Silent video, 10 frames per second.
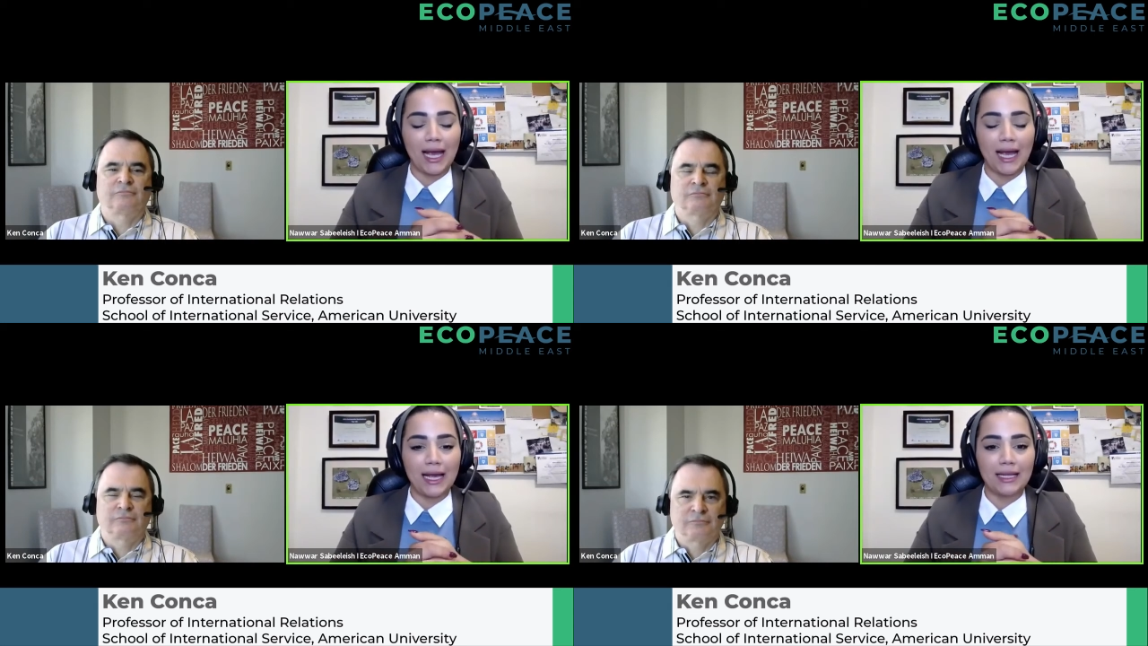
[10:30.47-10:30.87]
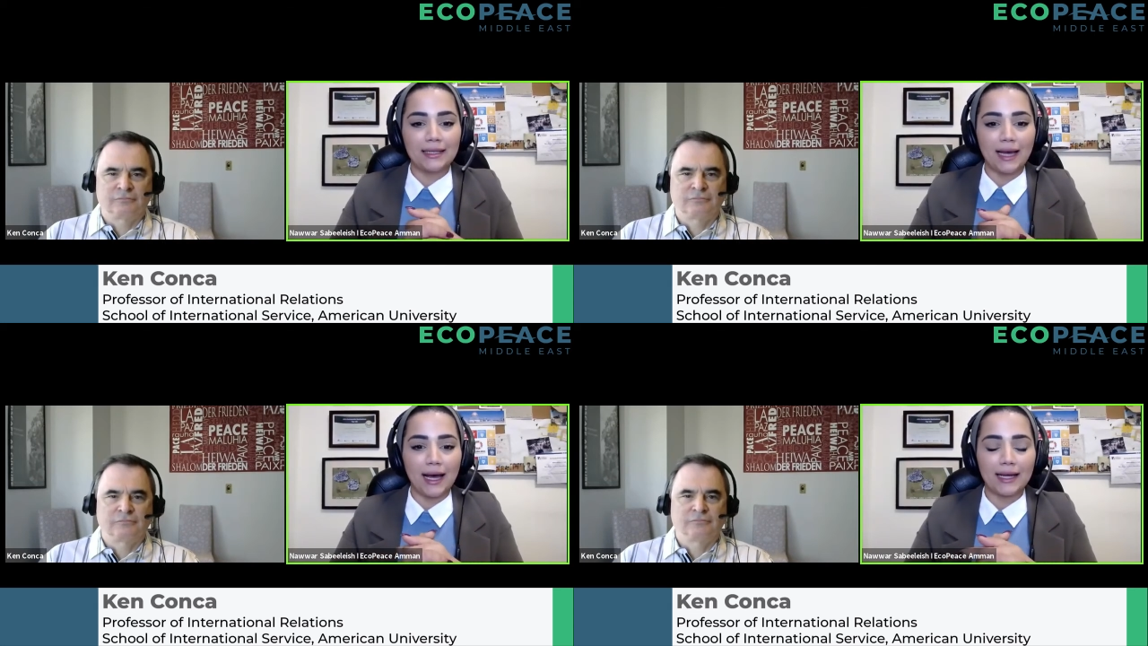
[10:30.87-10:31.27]

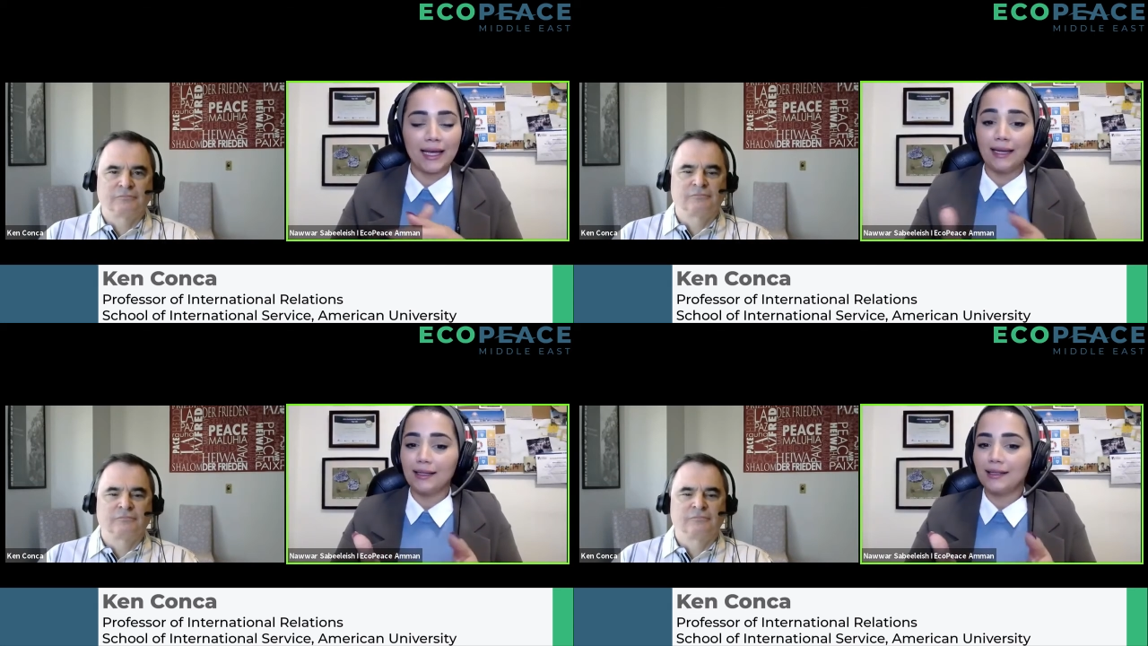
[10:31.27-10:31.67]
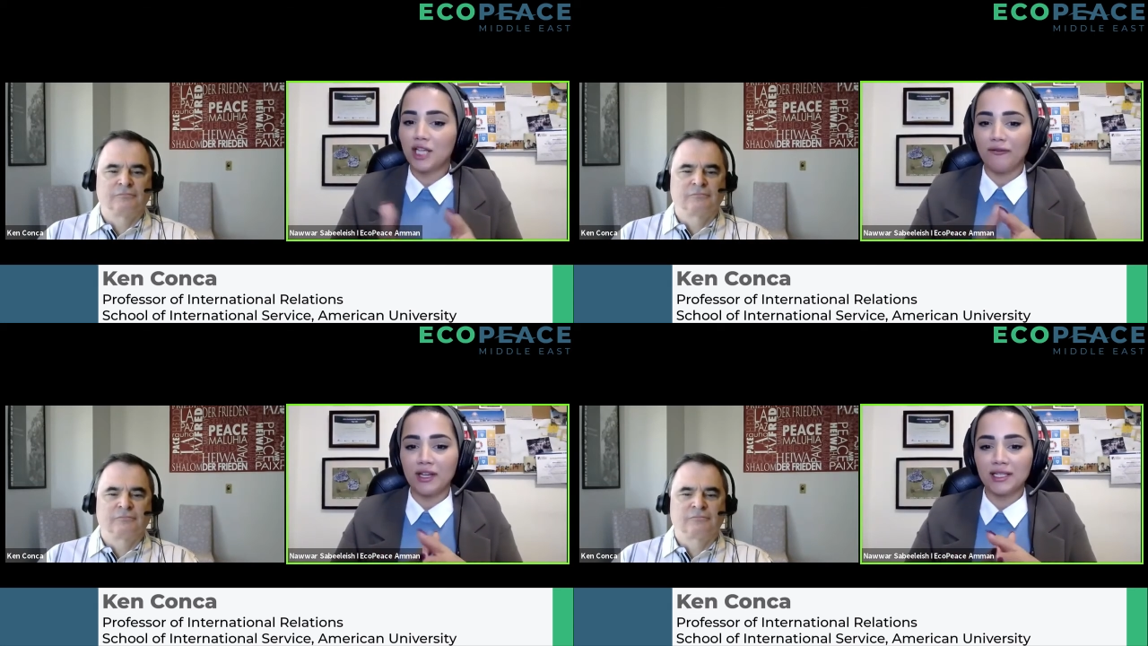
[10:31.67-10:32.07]
Speaker 1: And uh, Ken, it
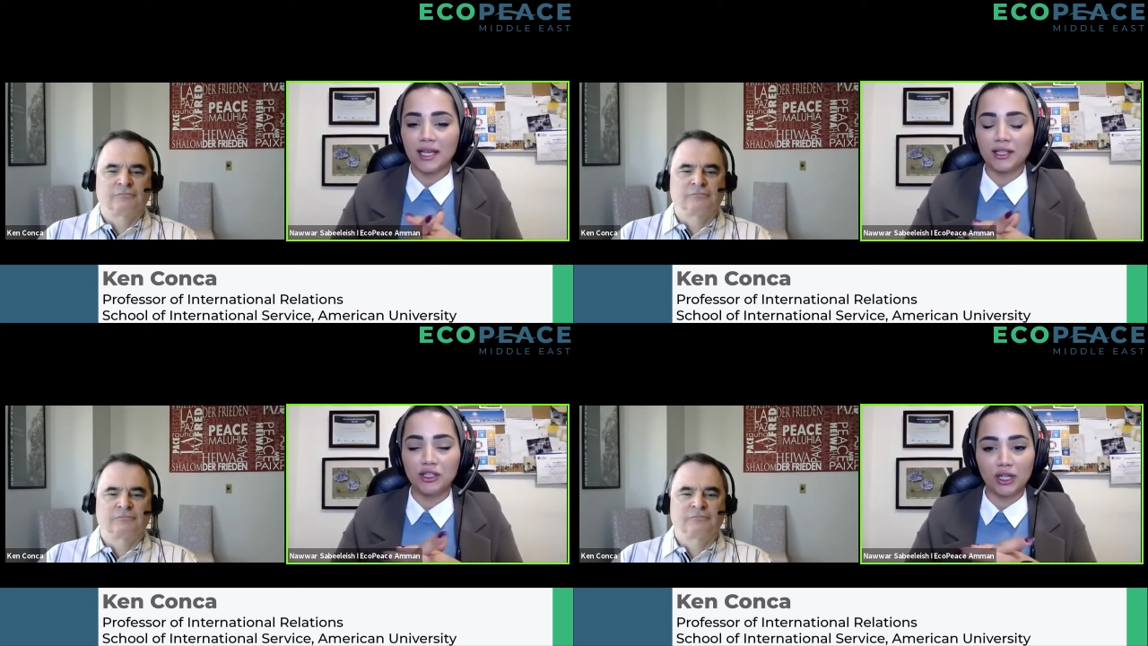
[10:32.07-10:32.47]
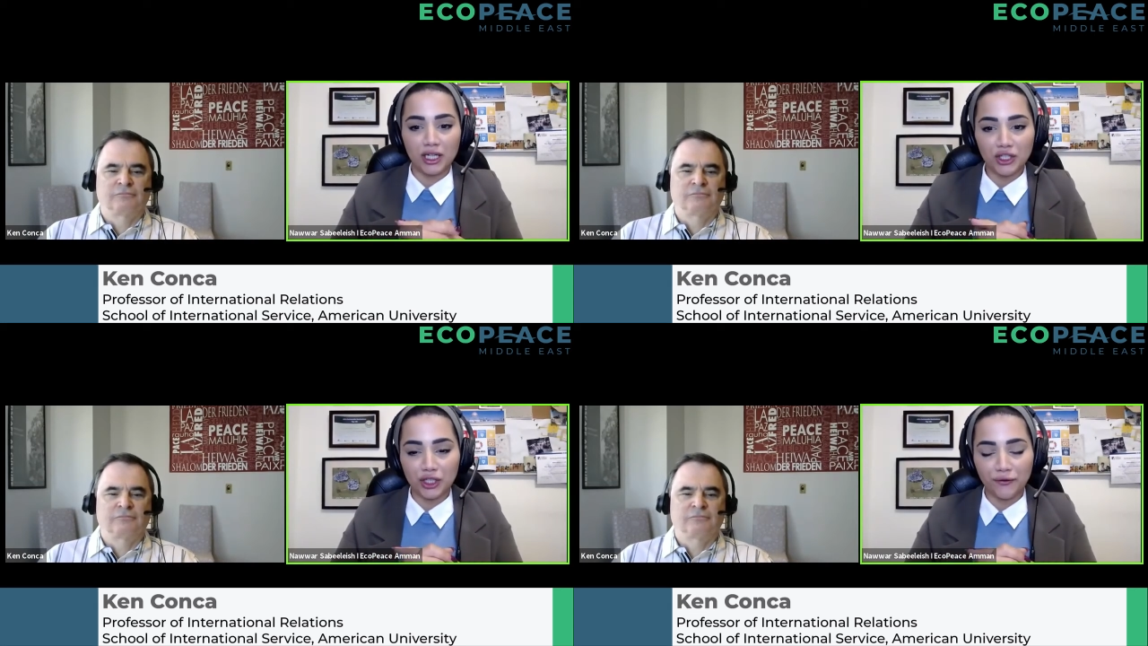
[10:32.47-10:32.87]
is obvious that your
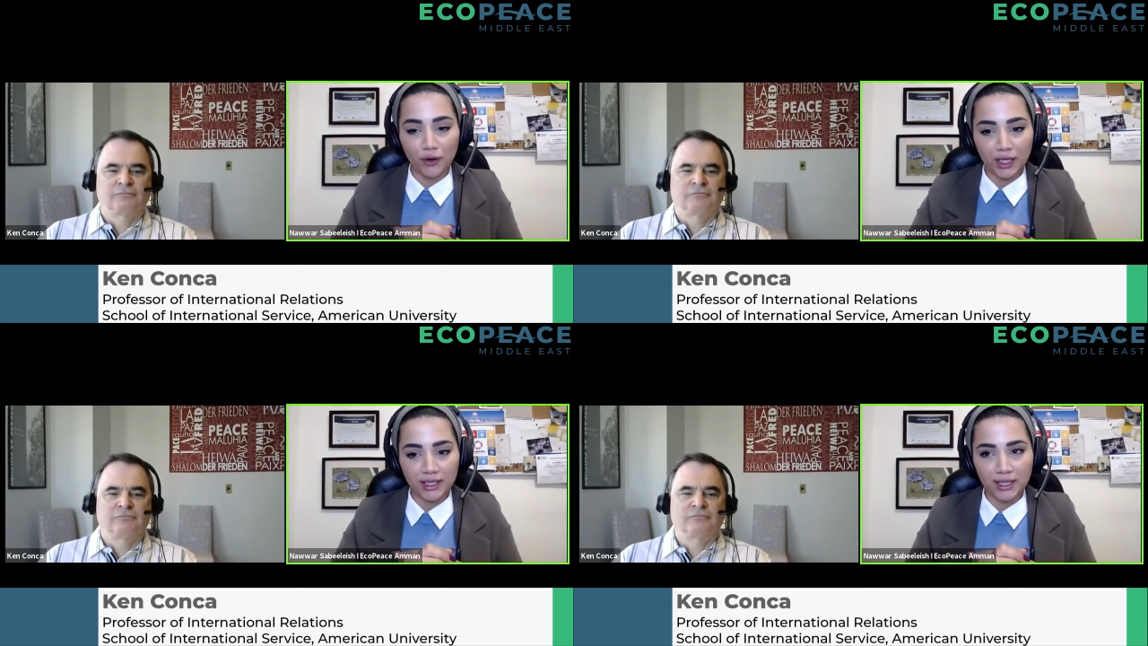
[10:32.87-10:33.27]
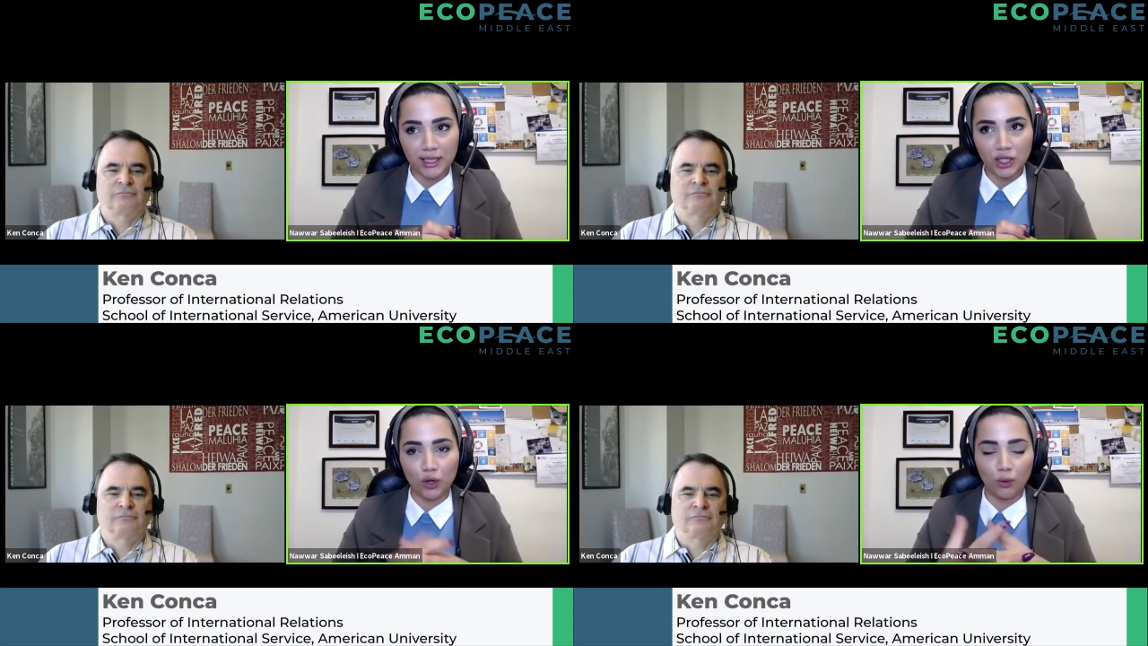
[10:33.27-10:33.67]
research
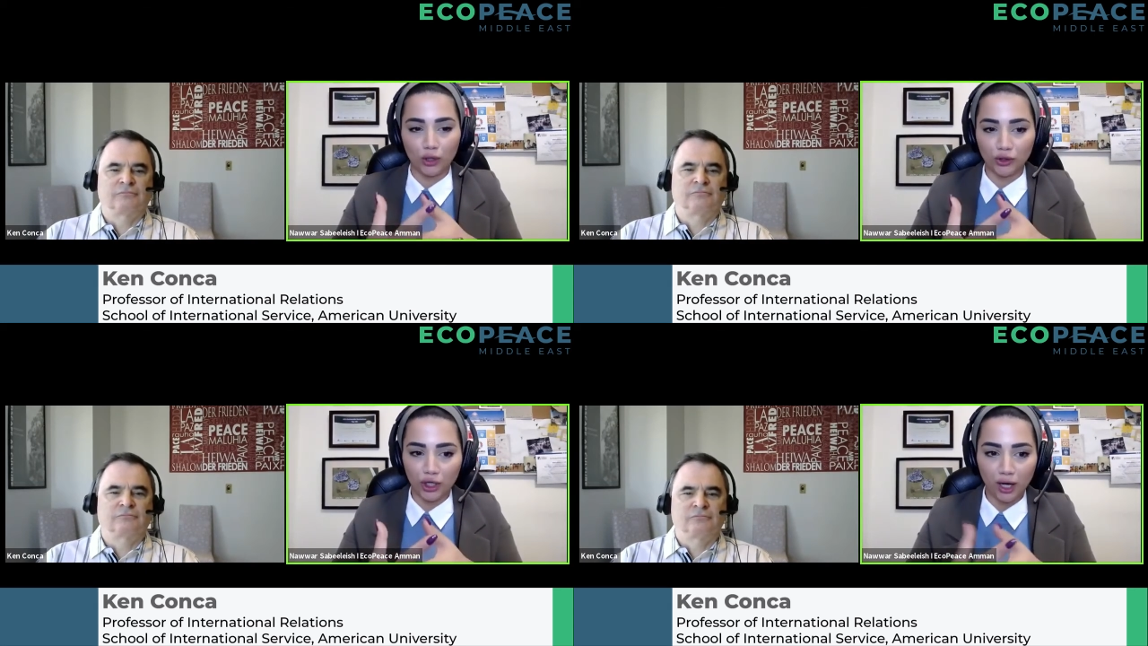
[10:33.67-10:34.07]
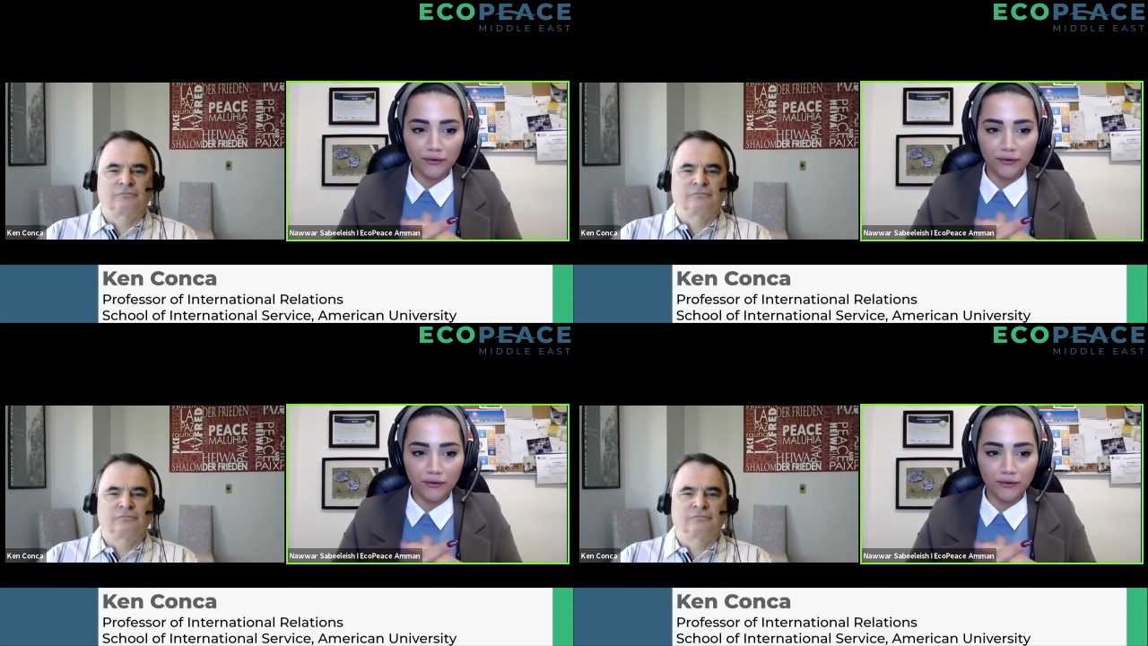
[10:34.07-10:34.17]
focuses on water